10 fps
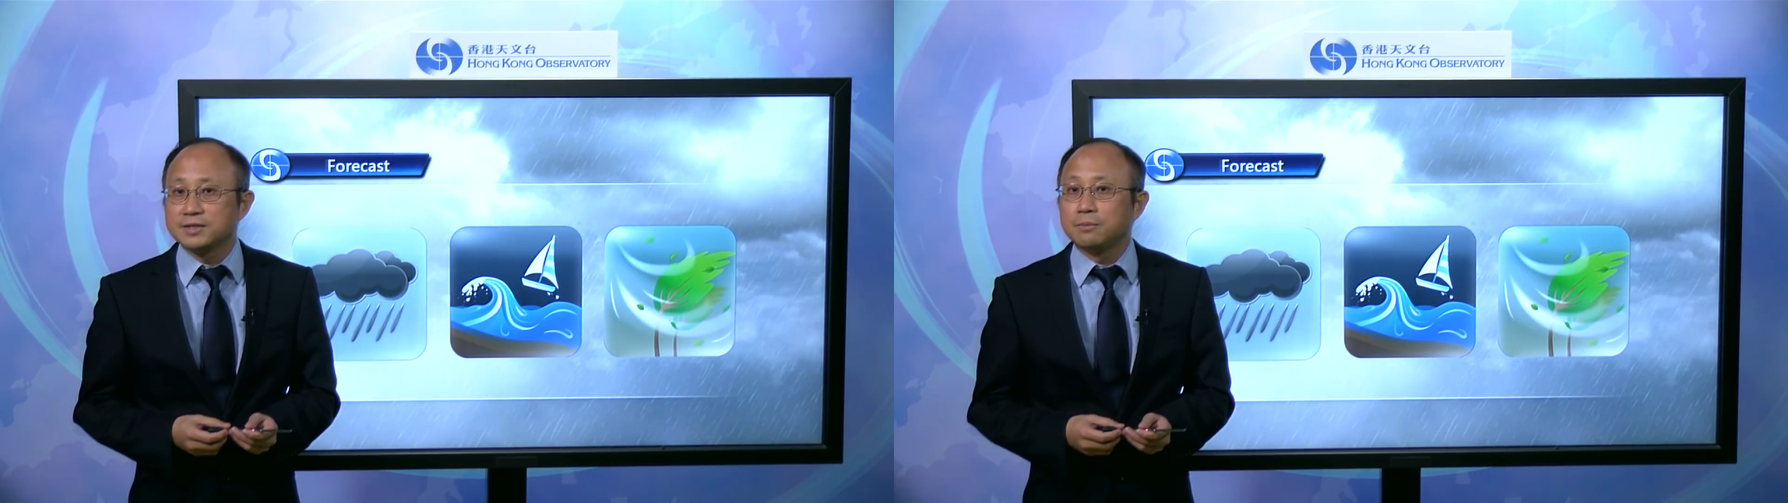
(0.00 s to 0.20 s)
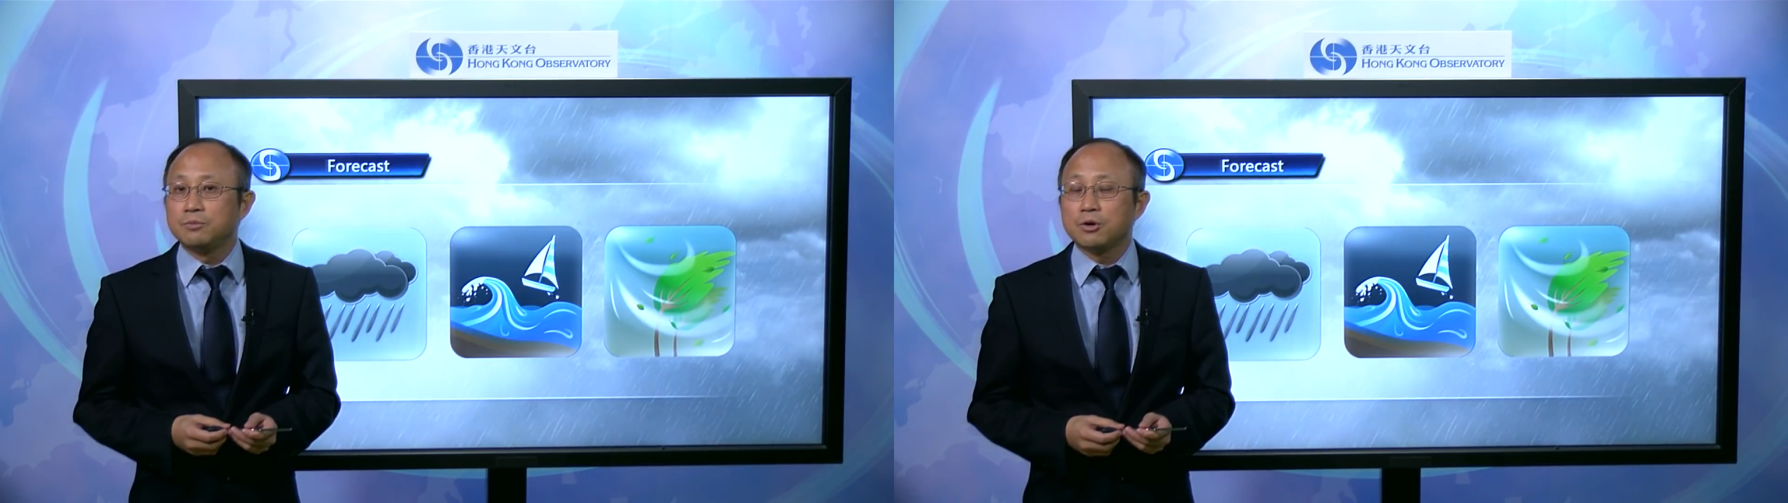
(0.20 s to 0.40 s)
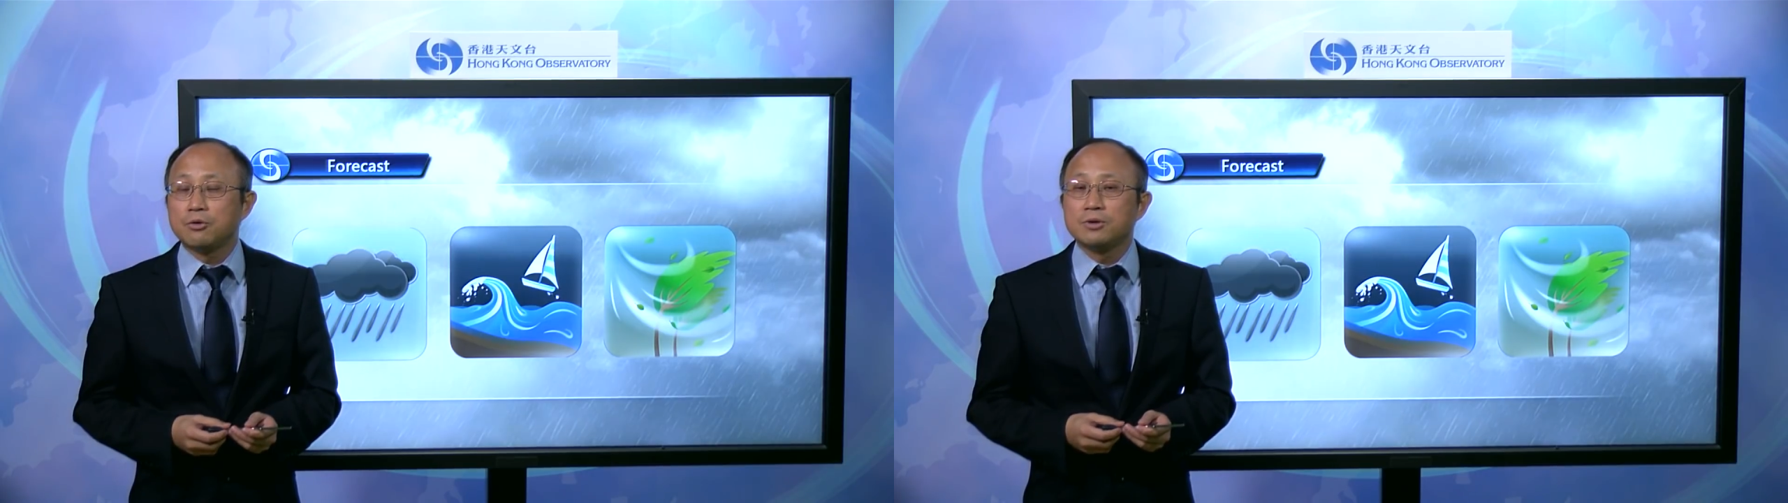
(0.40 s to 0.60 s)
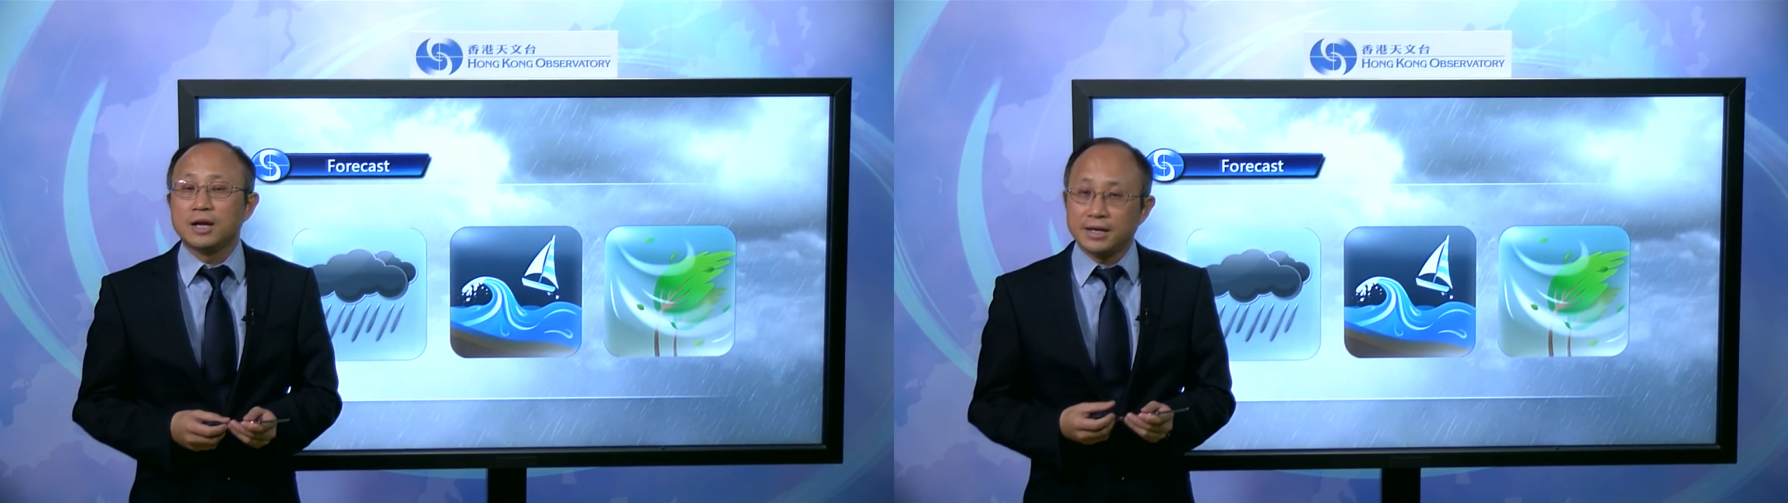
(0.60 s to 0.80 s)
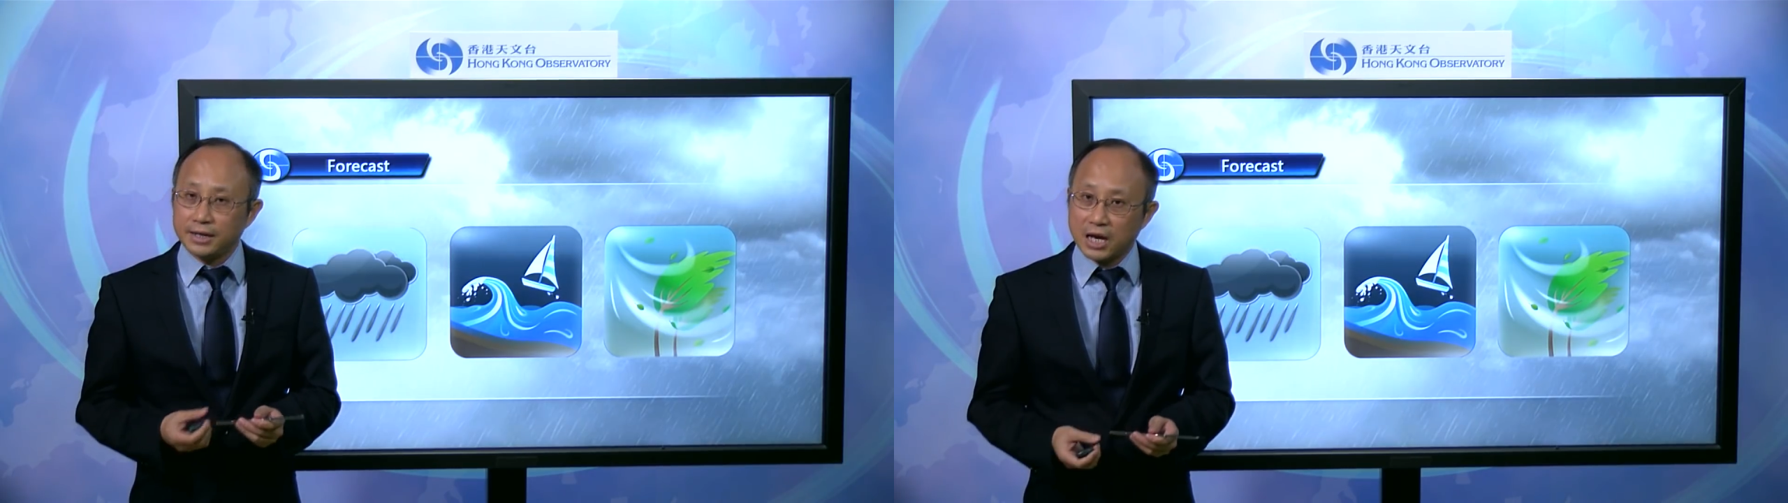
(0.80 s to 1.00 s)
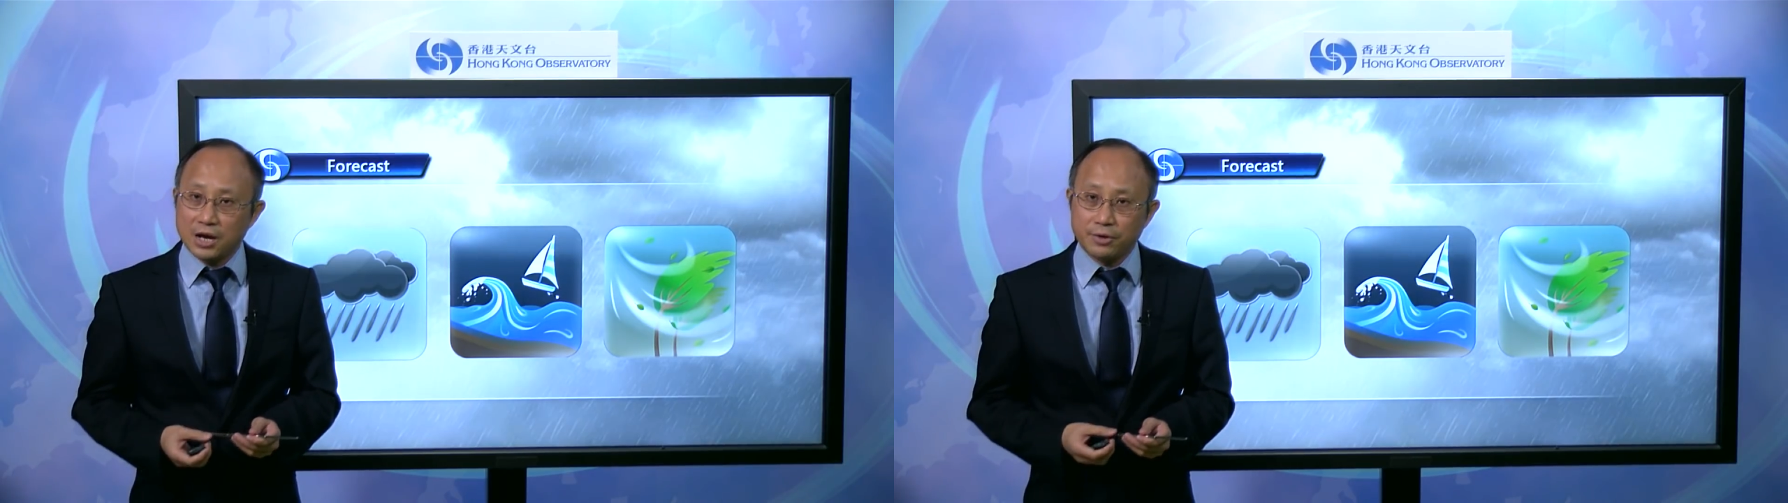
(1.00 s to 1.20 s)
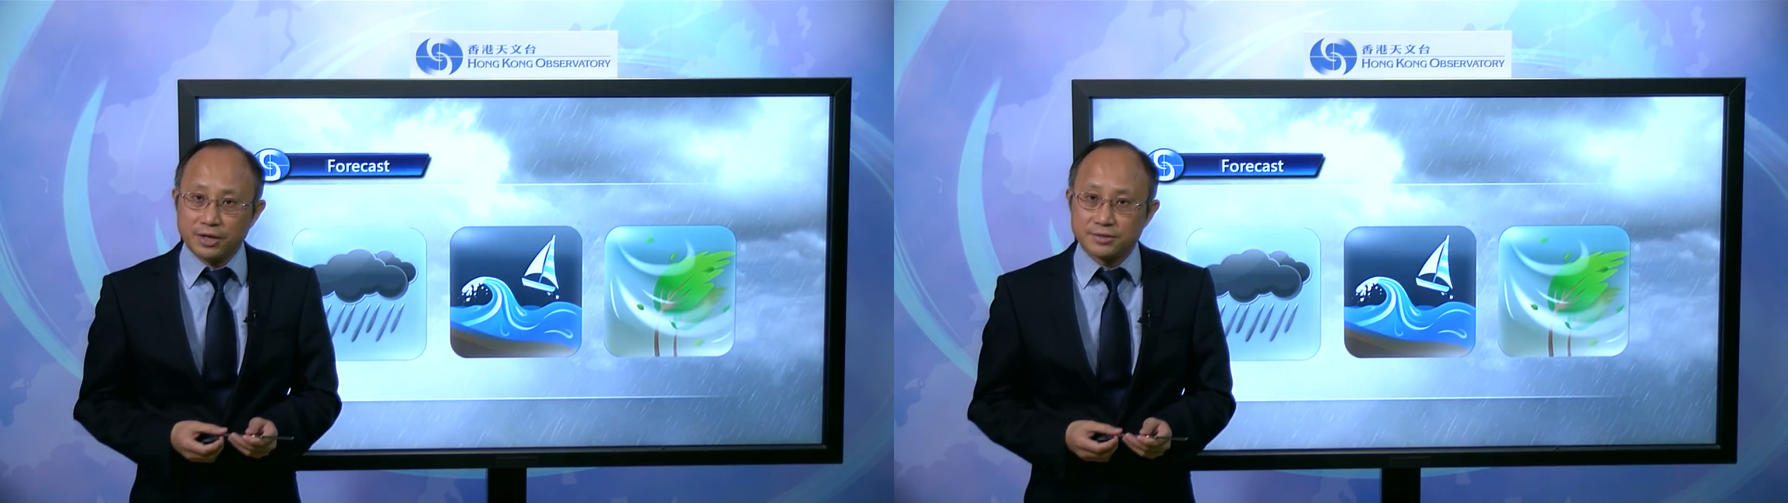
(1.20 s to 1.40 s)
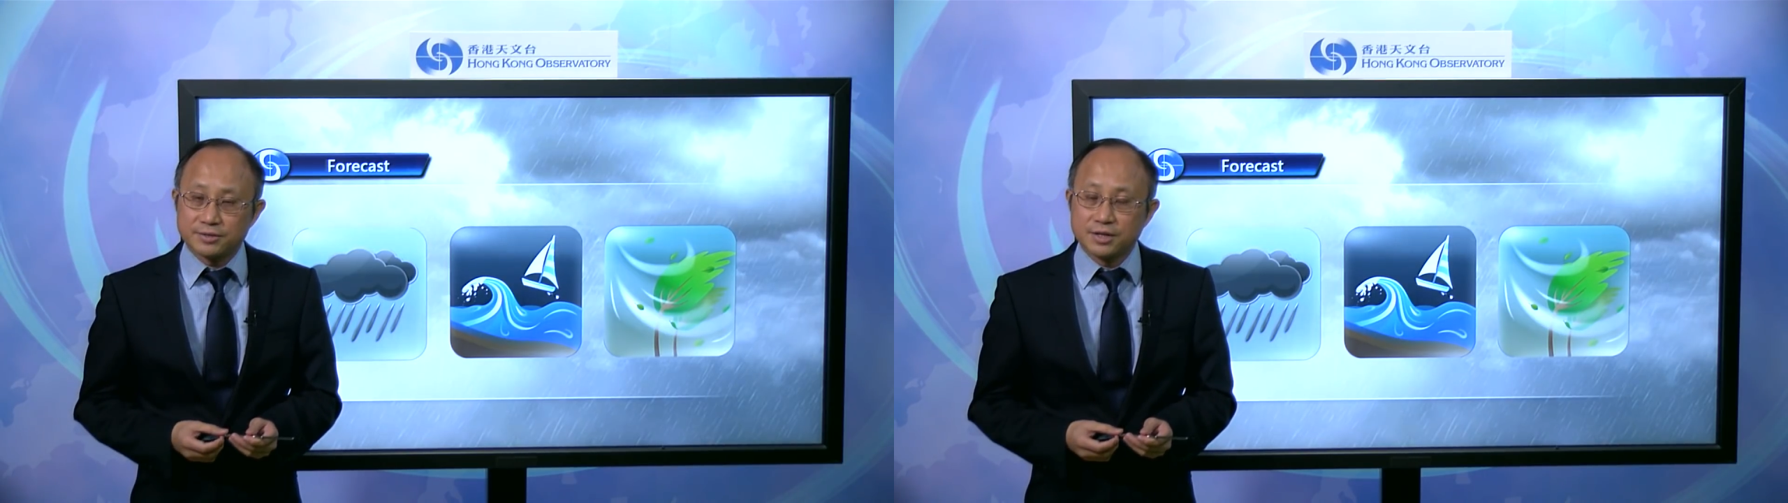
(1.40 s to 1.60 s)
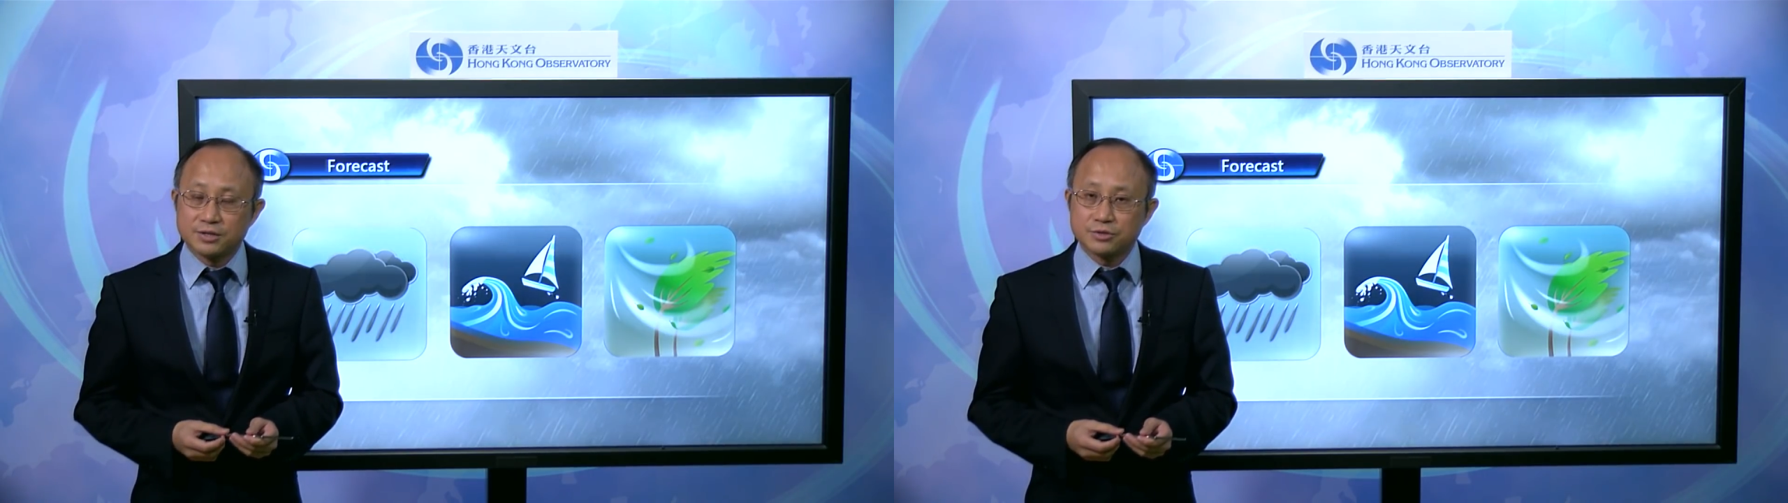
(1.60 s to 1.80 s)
some low-lying areas.